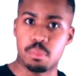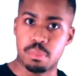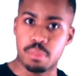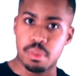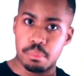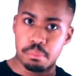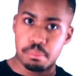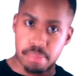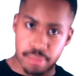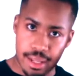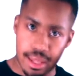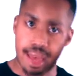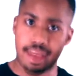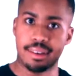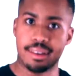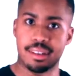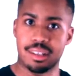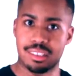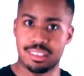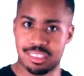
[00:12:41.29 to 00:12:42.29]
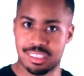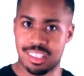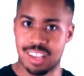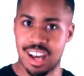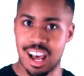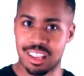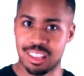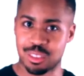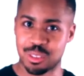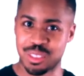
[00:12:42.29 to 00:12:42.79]
but blank on
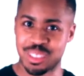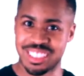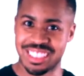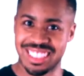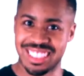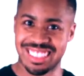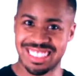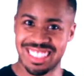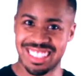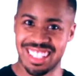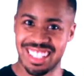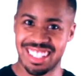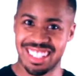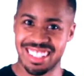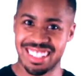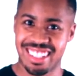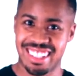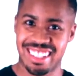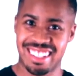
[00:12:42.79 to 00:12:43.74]
John 316.